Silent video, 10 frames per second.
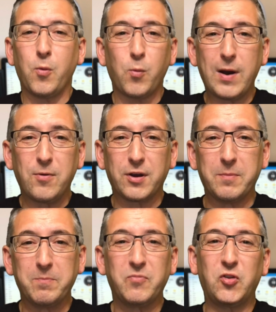
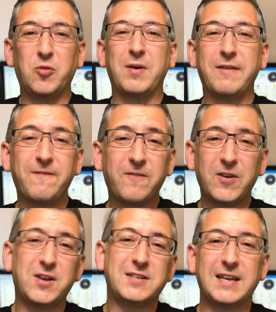Welcome to my
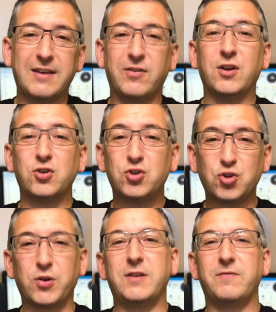first ever
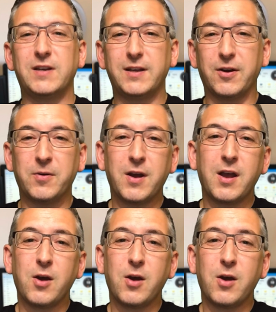joint video.